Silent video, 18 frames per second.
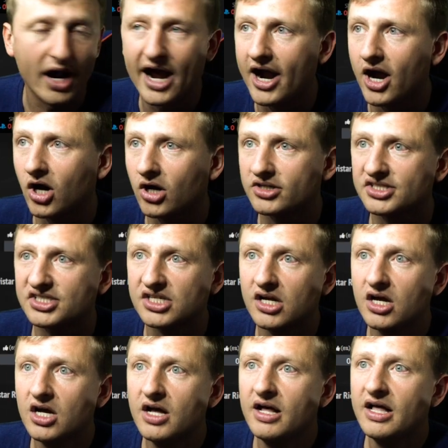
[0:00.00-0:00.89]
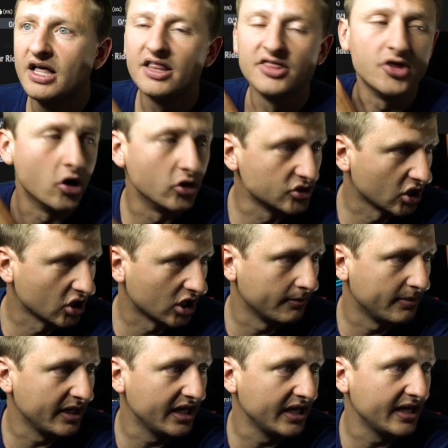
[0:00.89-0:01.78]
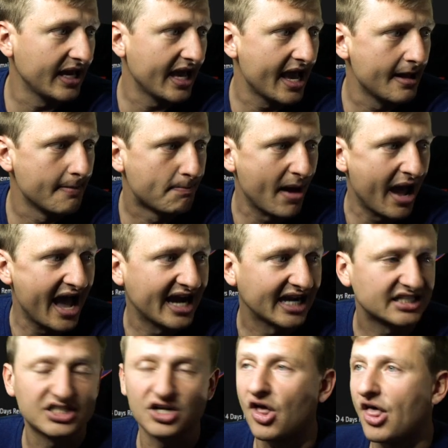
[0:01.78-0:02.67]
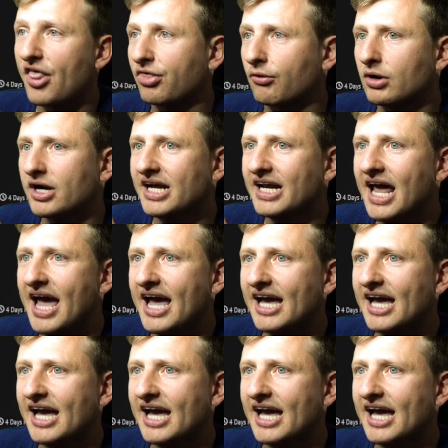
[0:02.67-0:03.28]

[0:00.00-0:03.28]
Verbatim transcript: rares. Those are going to be in packs three